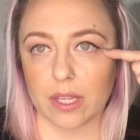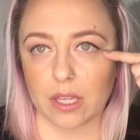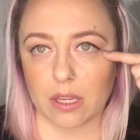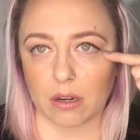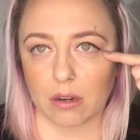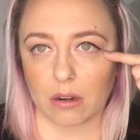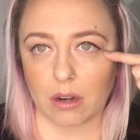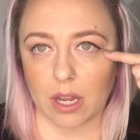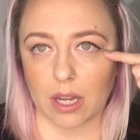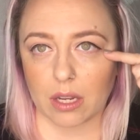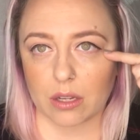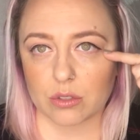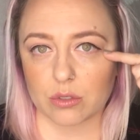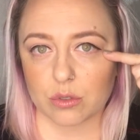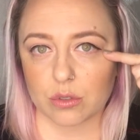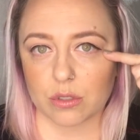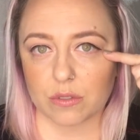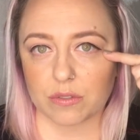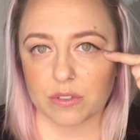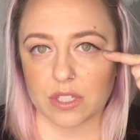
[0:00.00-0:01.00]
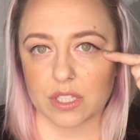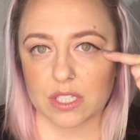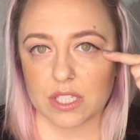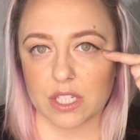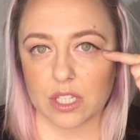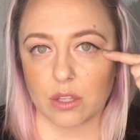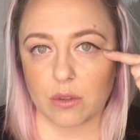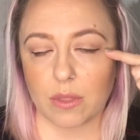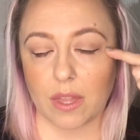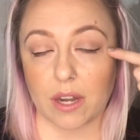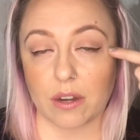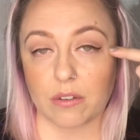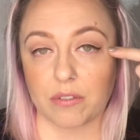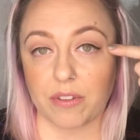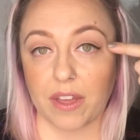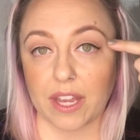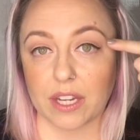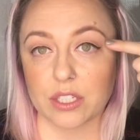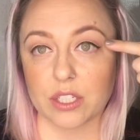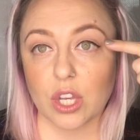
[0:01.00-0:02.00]
here and sort of continue that
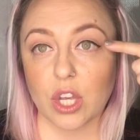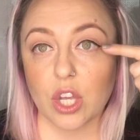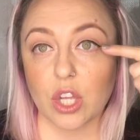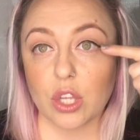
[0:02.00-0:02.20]
effect.